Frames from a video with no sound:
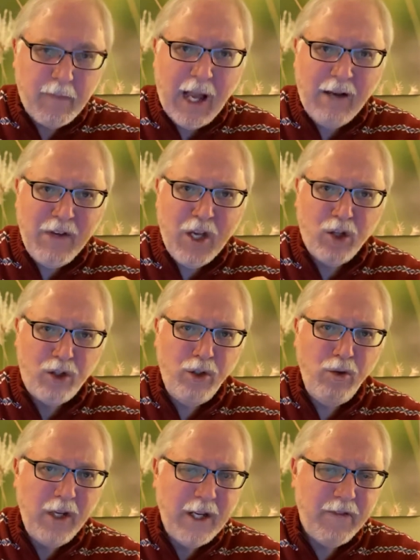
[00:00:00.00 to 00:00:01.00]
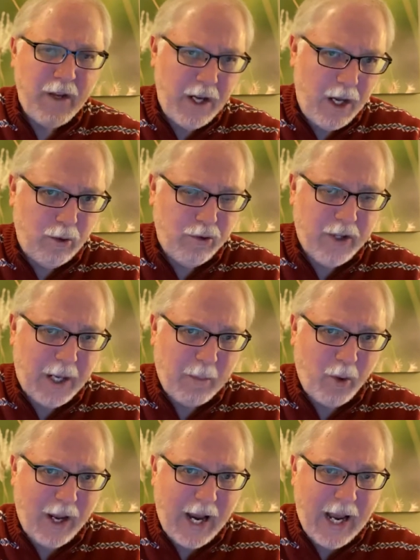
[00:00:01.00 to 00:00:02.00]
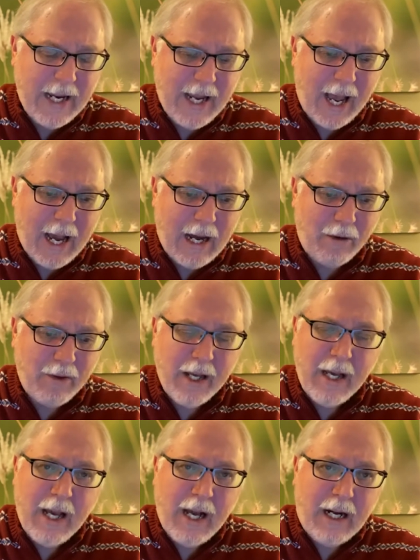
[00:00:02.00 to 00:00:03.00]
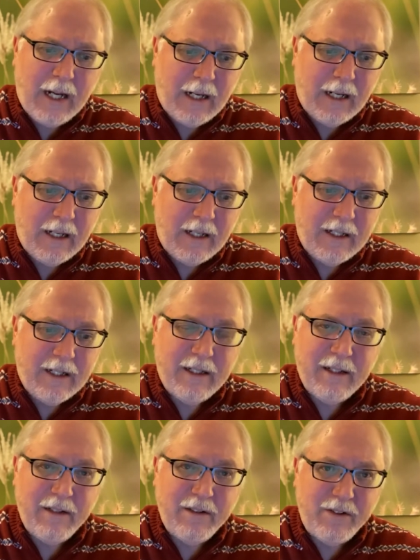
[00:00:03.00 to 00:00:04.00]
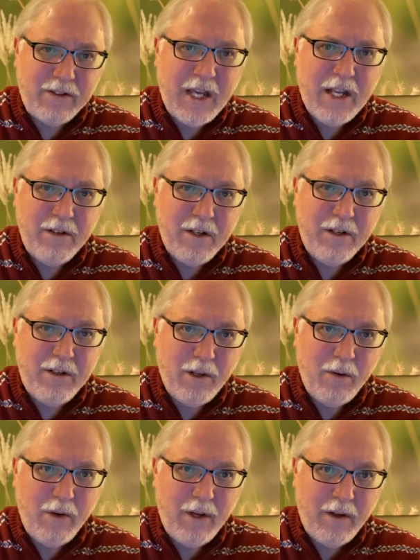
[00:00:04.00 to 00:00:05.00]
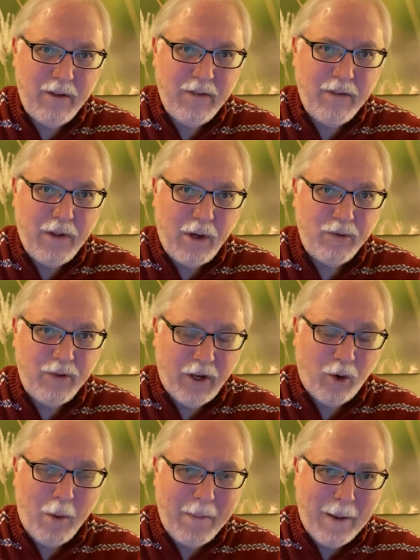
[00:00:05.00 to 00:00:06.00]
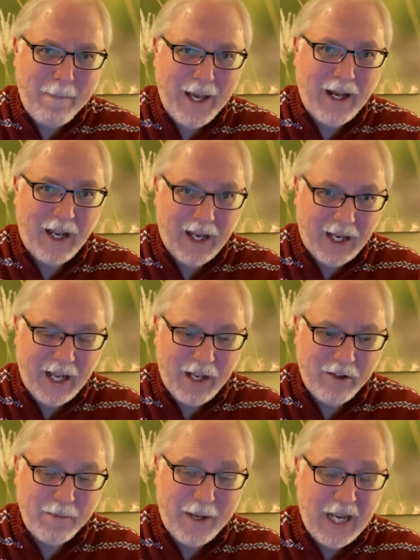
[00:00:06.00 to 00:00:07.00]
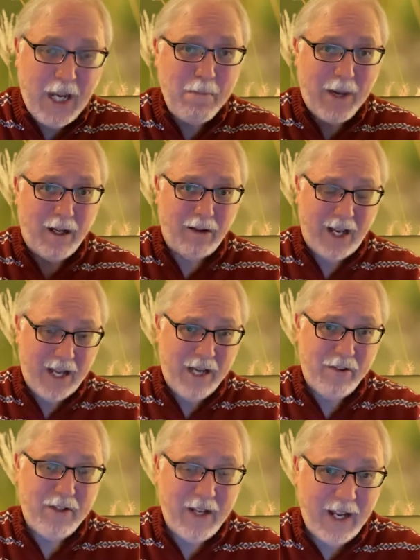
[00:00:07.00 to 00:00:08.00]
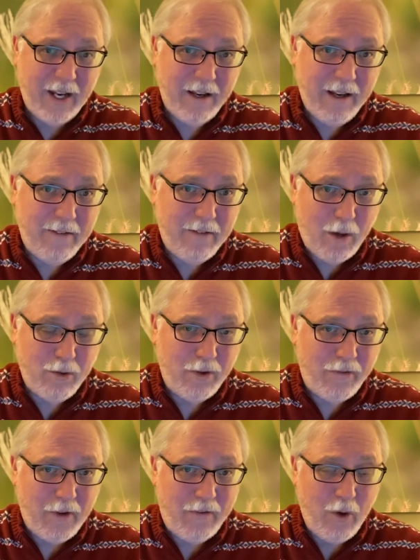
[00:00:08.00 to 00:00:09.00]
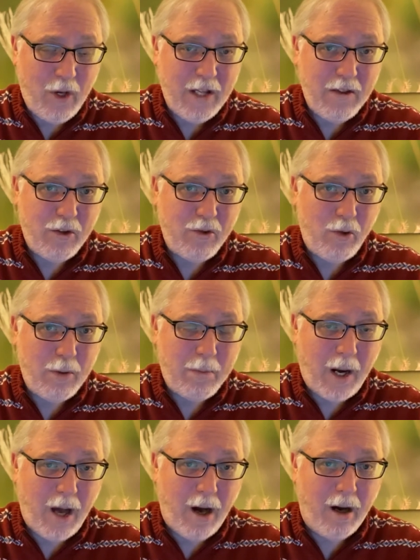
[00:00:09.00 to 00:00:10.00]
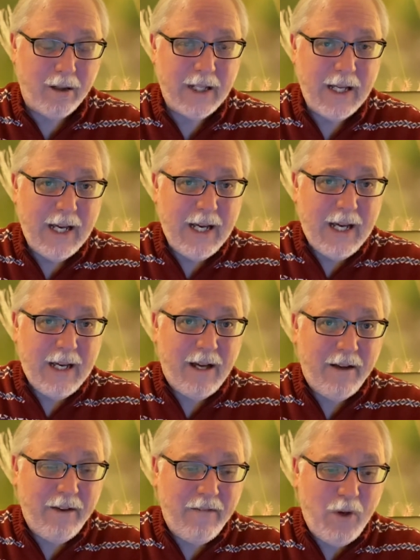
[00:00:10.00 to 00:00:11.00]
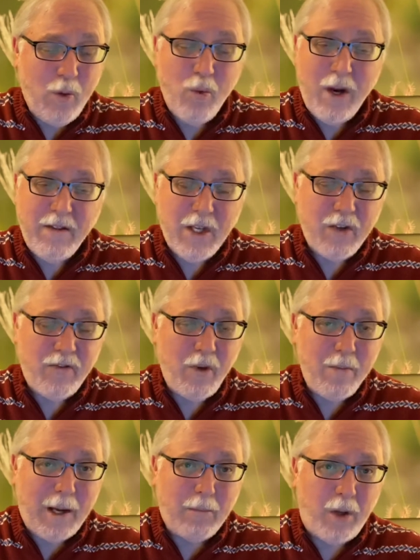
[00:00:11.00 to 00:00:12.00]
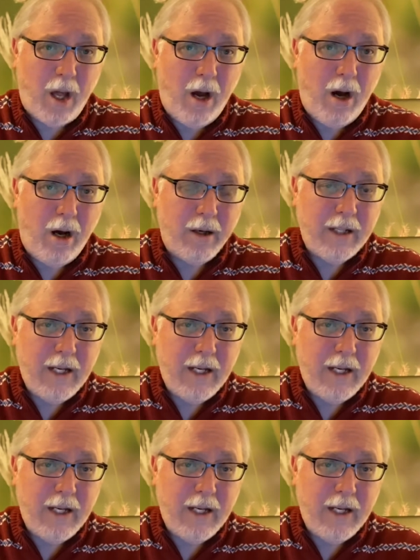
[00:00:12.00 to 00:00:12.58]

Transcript: included in the notes that I'm going to hand out, send to those that are on my mailing list, my email list, and those of you, if you get this on a blog, if you read this through my blog,